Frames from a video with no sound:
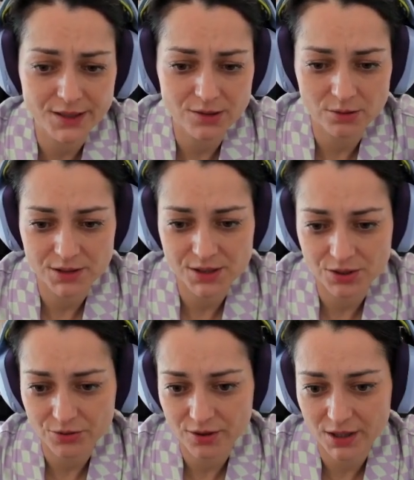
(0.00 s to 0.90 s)
to
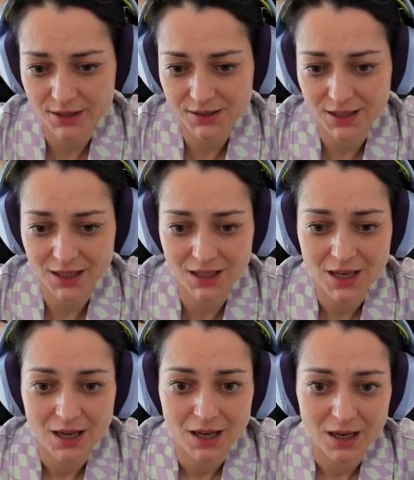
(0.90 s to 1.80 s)
continue the attack.
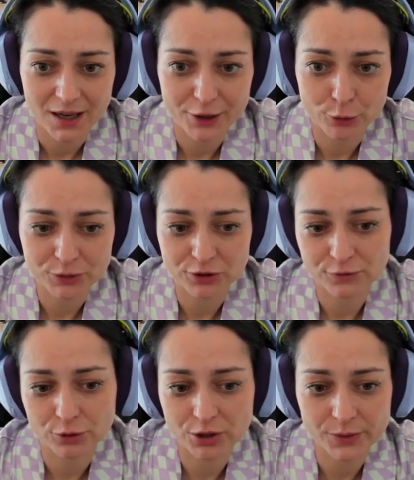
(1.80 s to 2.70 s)
I opted
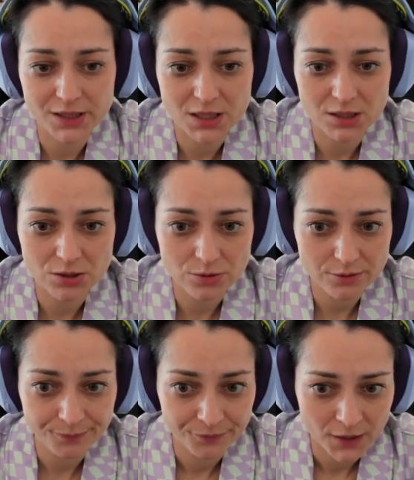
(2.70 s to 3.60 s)
for queen c2.